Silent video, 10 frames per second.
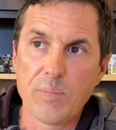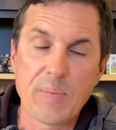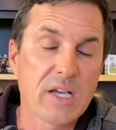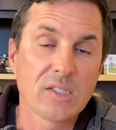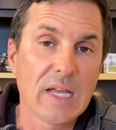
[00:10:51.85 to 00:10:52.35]

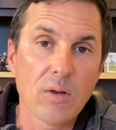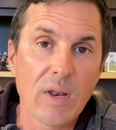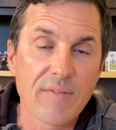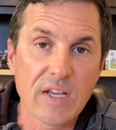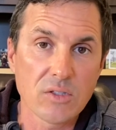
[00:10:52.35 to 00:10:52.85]
Because they
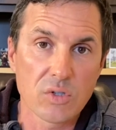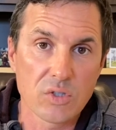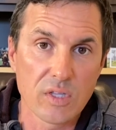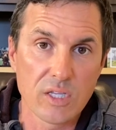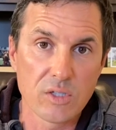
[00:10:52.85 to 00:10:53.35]
don't have
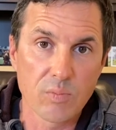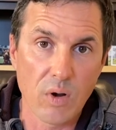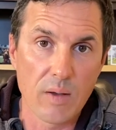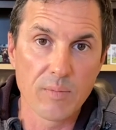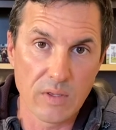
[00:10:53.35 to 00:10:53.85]
answers to these
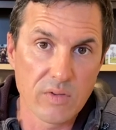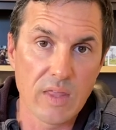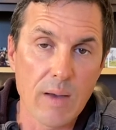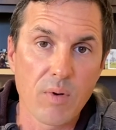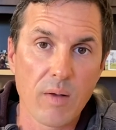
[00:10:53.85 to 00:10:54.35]
to
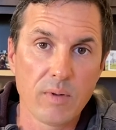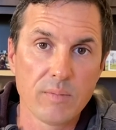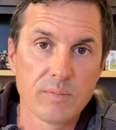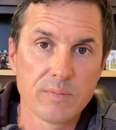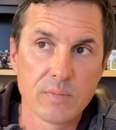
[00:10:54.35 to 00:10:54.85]
that
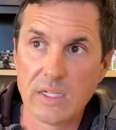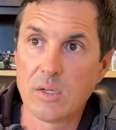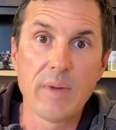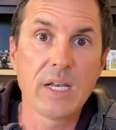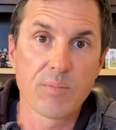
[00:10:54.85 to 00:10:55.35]
problem and
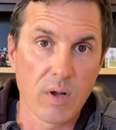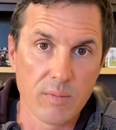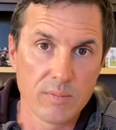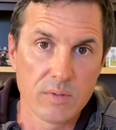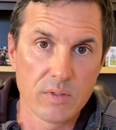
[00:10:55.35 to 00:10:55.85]
to many
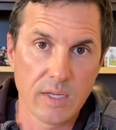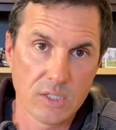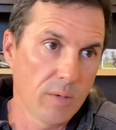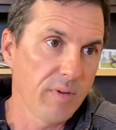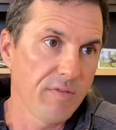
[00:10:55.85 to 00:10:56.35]
problems. Like
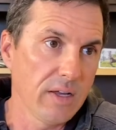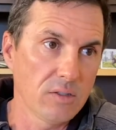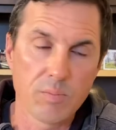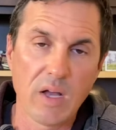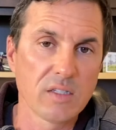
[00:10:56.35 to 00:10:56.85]
jumping
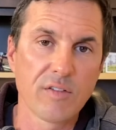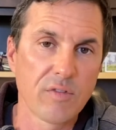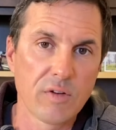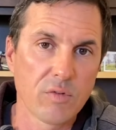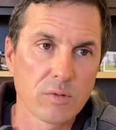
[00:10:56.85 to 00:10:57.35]
fence, positive
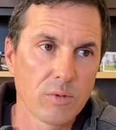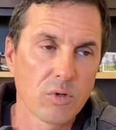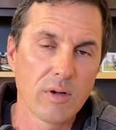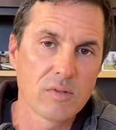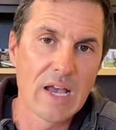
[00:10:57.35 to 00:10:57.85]
reinforcement
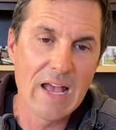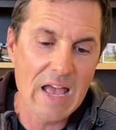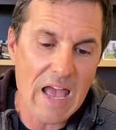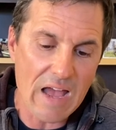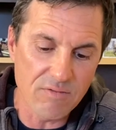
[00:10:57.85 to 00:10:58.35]
trainers
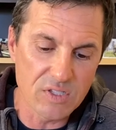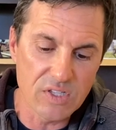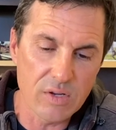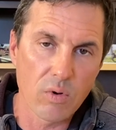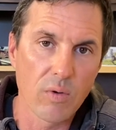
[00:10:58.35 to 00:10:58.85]
have
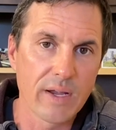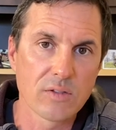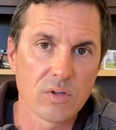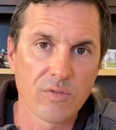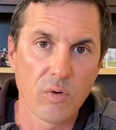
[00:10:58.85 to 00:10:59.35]
zero
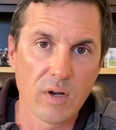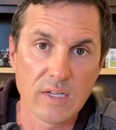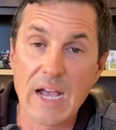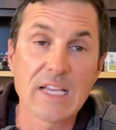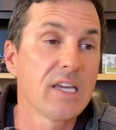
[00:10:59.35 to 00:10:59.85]
answer for it.
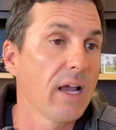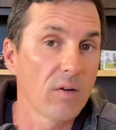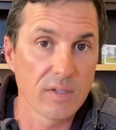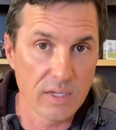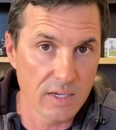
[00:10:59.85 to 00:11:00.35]
I
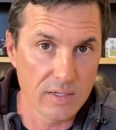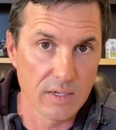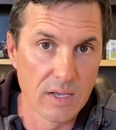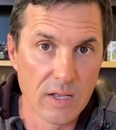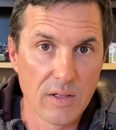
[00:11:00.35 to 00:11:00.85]
guarantee it.
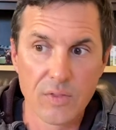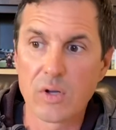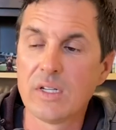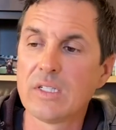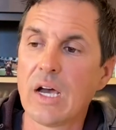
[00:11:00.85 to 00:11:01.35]
They're
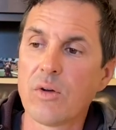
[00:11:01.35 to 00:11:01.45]
gonna tell